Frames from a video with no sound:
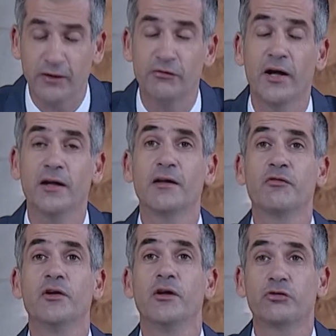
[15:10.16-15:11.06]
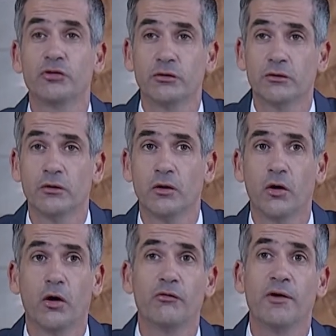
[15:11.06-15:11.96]
the very definition
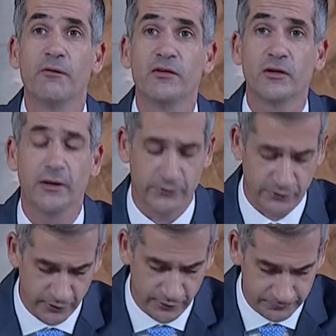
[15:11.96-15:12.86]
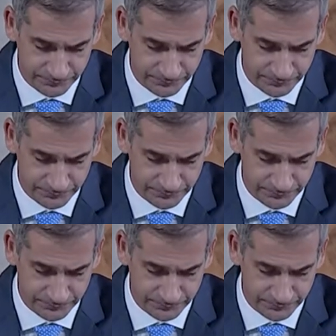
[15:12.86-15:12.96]
of a resilient city.